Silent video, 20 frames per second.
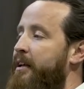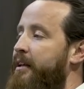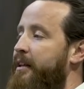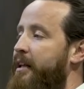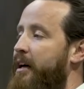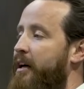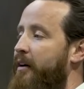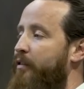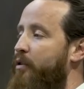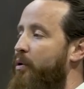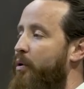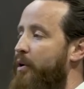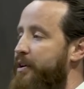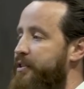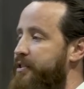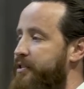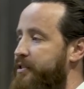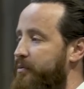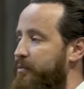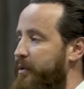Now, of
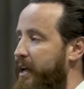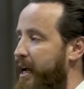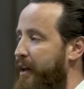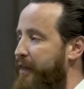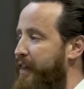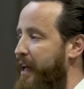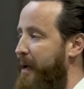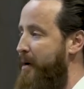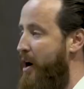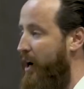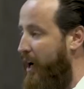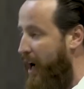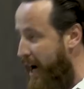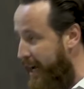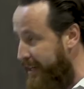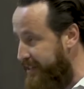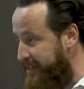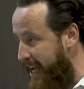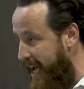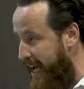course, we got to think about
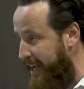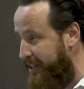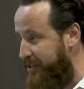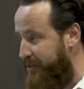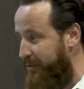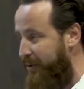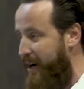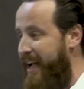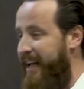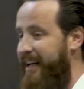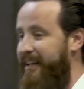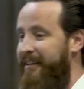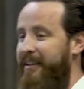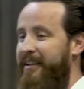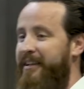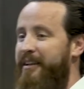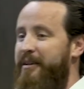context, right?